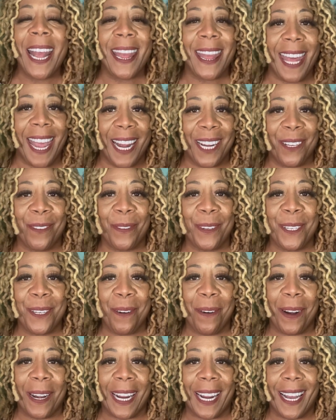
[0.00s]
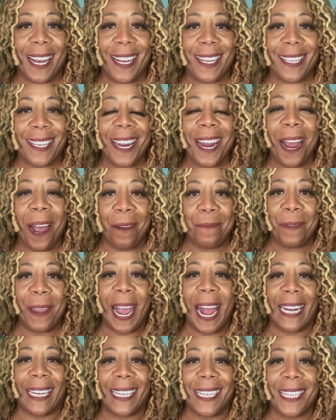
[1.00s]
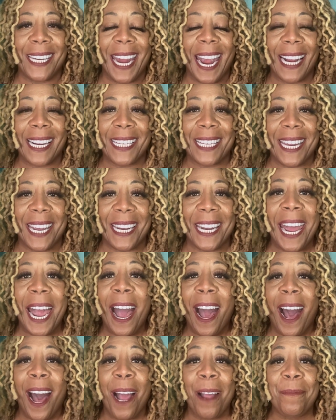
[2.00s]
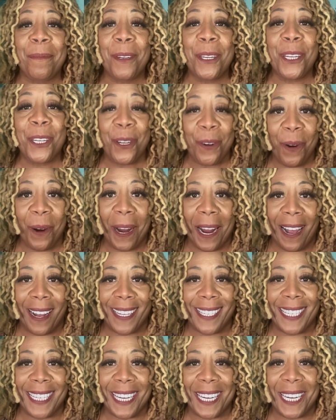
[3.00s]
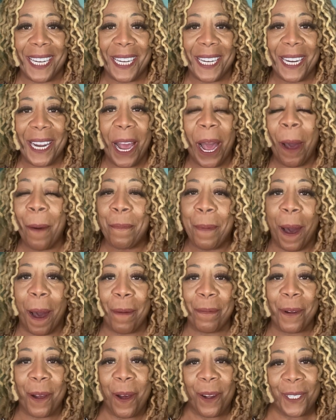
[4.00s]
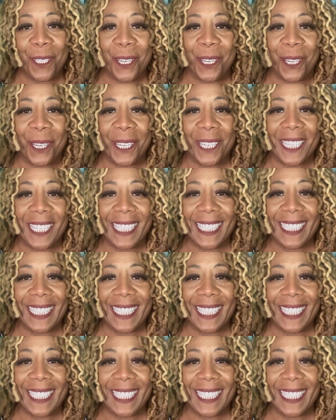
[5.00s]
Thanks for joining us. I'm Patty Jackson. I'm your auntie of pop culture.